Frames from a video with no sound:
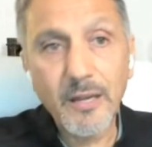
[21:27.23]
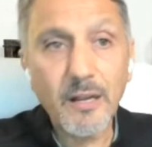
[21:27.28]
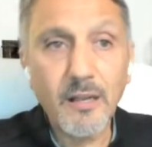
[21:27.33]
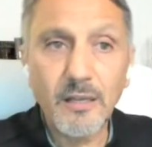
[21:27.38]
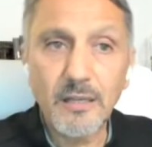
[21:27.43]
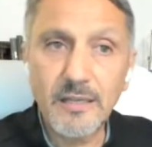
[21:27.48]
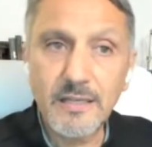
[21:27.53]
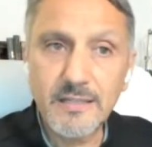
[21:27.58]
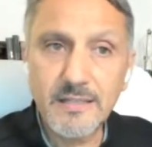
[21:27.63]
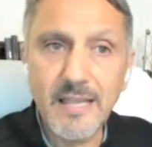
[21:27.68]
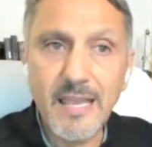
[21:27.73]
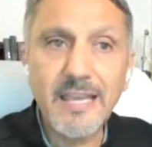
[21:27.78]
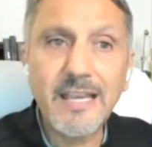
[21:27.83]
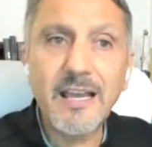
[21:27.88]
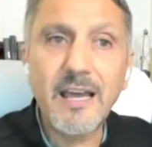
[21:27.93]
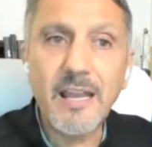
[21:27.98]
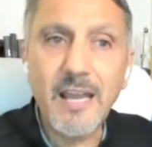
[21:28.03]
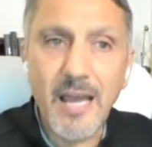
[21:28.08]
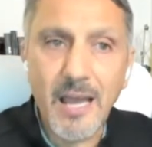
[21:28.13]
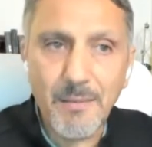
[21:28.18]
critical, is
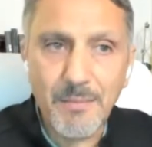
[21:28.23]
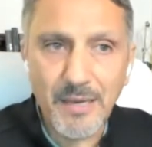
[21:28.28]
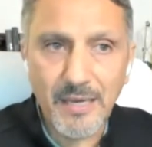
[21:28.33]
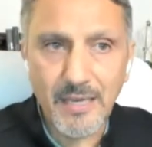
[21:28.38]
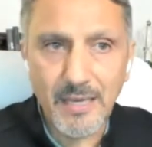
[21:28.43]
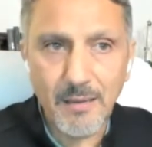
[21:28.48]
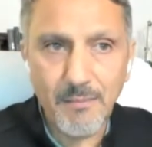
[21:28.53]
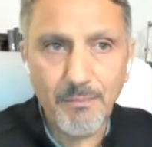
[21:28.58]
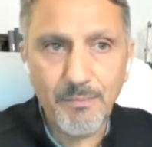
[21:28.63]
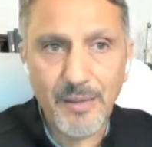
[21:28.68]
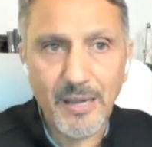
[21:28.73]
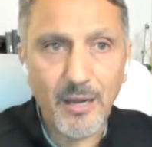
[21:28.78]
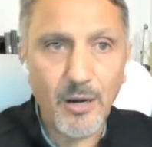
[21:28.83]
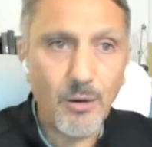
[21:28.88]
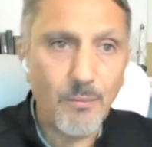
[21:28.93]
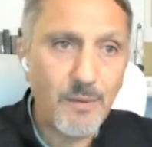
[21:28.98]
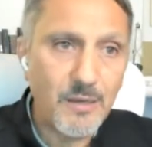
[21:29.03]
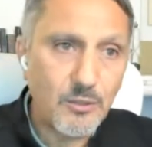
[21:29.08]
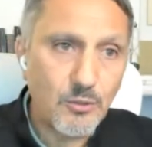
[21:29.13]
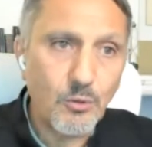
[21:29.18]
the economic
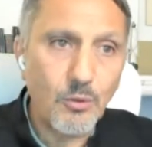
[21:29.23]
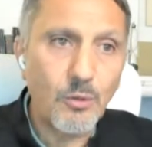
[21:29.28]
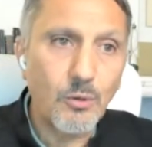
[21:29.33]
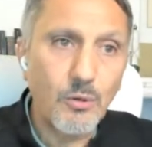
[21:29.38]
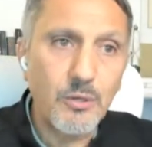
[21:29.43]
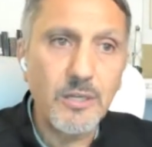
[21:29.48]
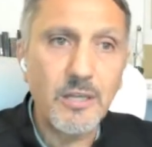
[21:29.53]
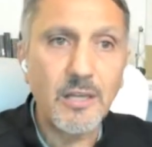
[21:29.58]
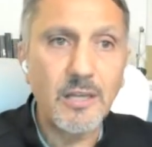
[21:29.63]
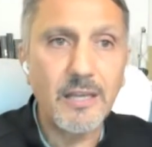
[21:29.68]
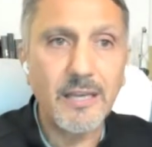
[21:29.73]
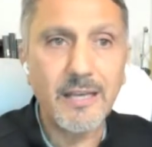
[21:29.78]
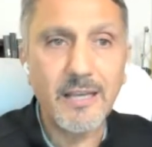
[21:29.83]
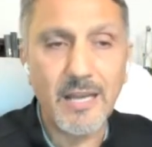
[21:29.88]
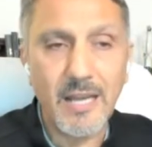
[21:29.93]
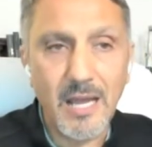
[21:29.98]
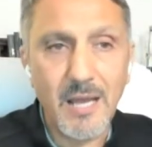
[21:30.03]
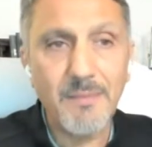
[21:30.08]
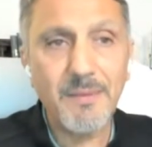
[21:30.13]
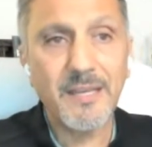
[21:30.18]
empowerment,
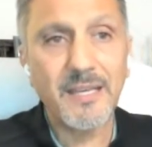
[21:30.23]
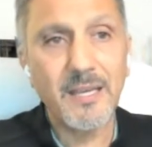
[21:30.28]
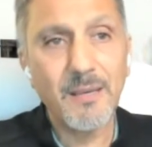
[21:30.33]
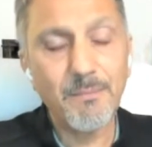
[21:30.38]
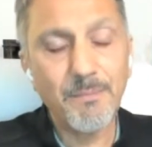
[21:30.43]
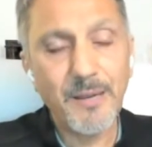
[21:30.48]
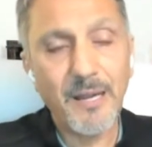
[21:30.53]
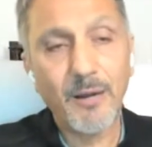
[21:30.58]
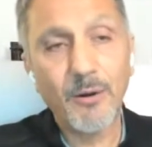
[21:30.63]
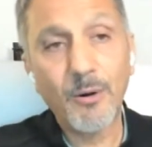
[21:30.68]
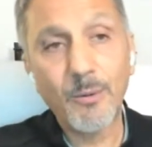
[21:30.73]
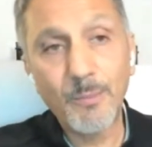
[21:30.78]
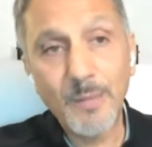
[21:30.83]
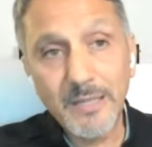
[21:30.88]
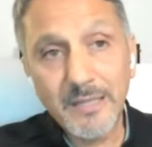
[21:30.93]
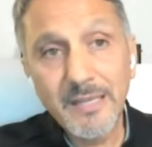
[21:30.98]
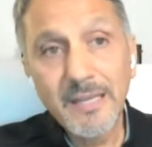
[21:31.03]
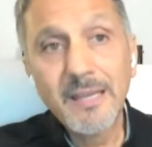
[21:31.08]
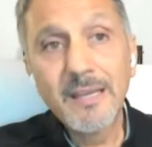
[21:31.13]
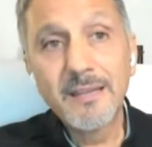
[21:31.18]
colonial economic
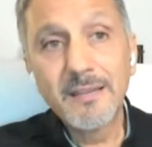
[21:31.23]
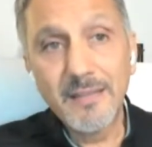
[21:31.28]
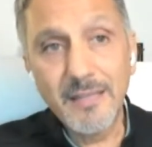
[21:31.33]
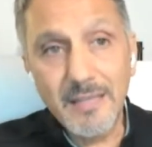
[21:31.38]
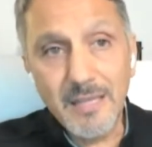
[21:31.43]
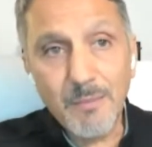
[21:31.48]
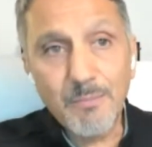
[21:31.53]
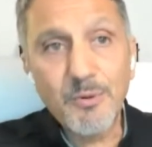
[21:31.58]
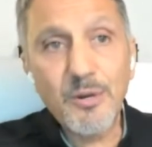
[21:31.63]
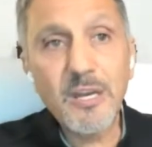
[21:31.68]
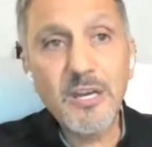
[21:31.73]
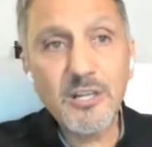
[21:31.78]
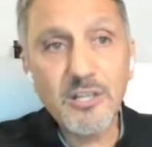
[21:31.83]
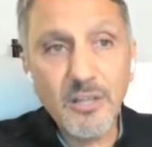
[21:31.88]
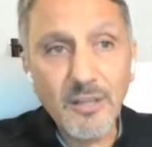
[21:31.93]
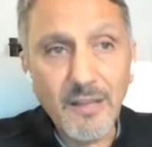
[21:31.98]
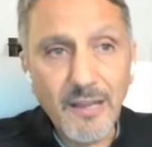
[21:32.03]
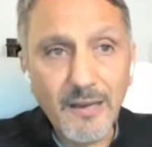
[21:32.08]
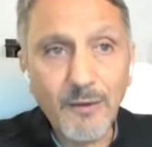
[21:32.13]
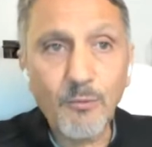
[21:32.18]
empowerment that the
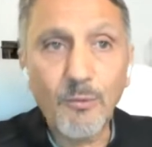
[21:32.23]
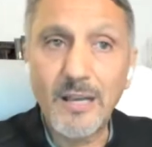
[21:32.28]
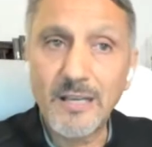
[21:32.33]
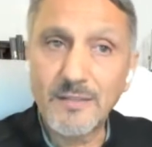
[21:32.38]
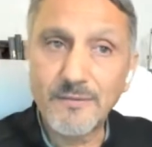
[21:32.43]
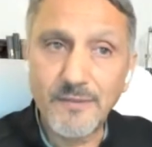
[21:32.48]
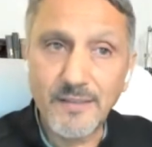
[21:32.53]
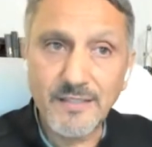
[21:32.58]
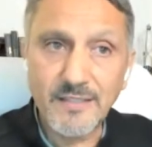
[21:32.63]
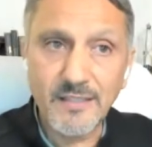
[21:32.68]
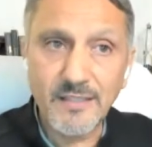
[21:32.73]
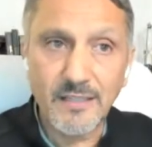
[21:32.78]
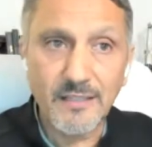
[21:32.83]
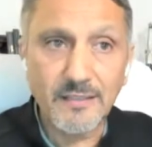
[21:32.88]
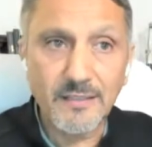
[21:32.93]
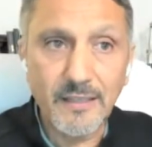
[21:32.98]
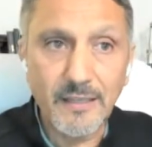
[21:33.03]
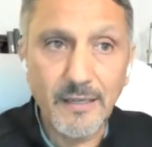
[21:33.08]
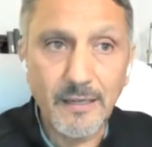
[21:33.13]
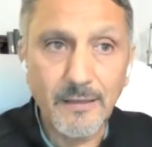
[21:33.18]
British likewise
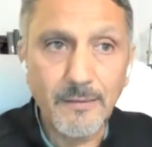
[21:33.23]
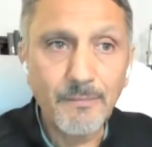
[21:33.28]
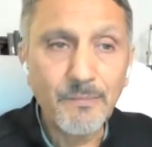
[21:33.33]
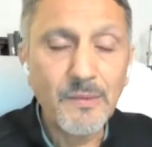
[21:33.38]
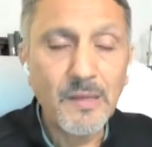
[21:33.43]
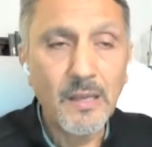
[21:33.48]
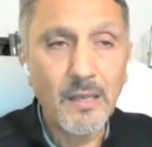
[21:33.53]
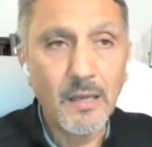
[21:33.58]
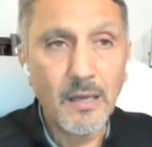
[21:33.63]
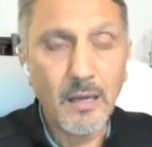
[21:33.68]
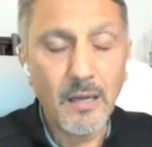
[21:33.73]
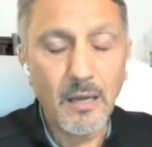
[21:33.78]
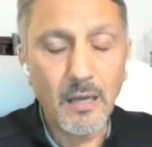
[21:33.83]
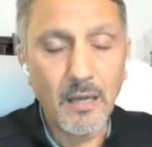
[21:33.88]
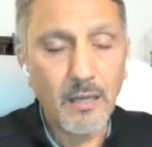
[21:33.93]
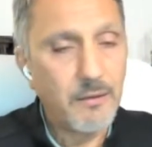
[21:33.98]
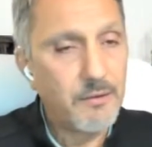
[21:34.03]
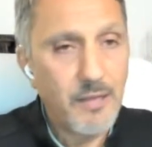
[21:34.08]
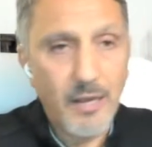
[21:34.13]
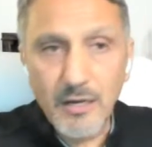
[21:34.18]
facilitated.
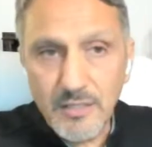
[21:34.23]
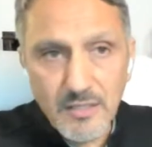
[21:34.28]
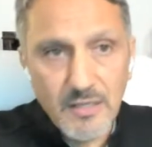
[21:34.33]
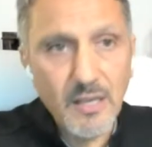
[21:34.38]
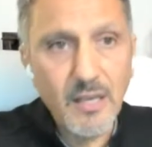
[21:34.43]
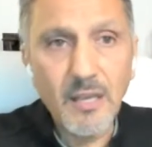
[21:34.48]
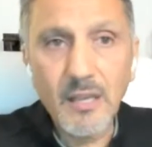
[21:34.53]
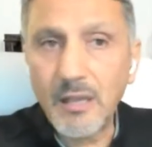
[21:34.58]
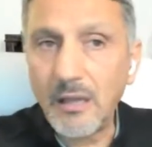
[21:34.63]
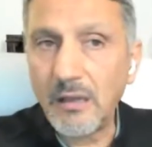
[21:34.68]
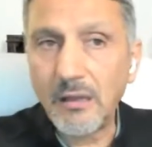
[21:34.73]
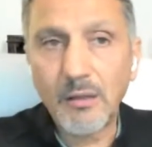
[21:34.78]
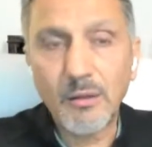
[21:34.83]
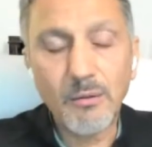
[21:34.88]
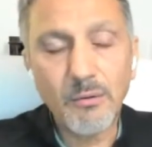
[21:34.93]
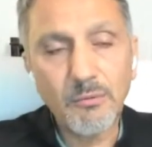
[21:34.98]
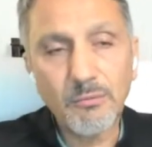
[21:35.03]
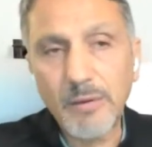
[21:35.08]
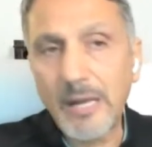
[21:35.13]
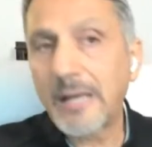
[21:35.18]
There's
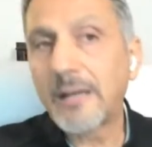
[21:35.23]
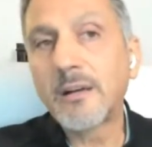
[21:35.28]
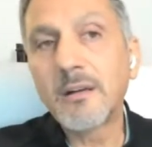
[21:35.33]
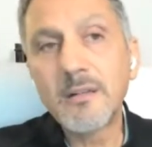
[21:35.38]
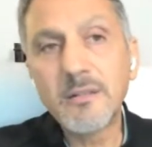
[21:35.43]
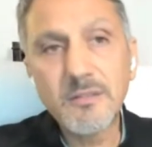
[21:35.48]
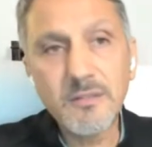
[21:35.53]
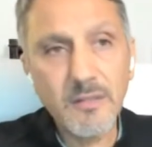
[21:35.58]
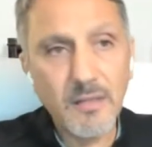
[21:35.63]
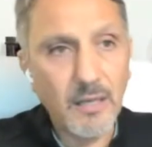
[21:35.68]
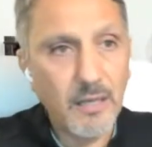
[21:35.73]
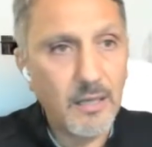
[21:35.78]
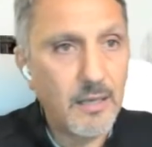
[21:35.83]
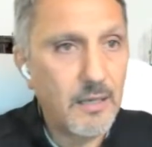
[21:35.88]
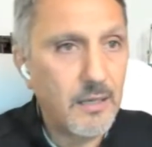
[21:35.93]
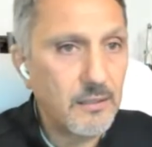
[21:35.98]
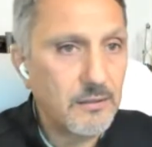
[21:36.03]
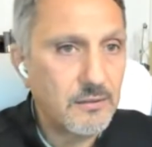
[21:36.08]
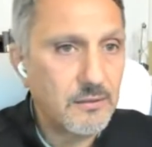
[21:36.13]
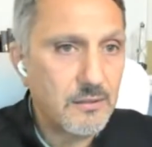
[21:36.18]
records
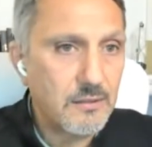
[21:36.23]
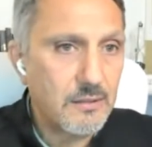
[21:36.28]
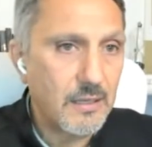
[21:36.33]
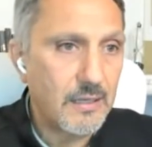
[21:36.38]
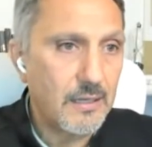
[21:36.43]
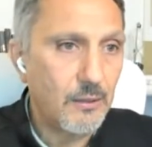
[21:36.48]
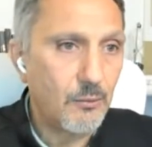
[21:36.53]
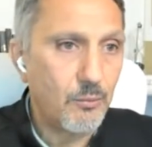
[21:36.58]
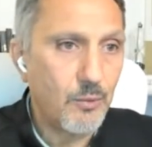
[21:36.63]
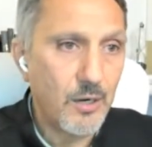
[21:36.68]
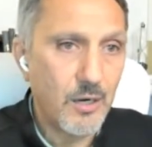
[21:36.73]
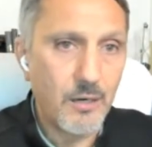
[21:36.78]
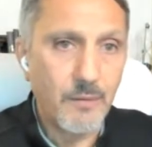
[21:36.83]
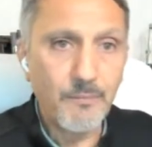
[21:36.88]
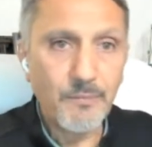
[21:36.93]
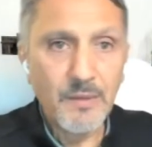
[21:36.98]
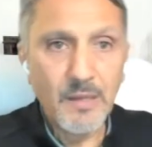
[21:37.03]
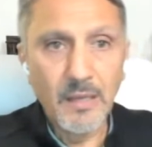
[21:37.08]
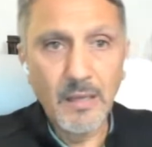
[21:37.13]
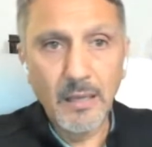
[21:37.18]

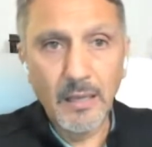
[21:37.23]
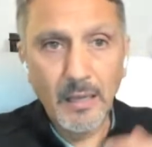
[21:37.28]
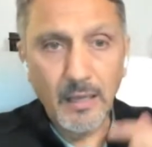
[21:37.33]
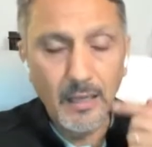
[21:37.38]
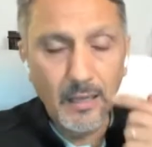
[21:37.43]
where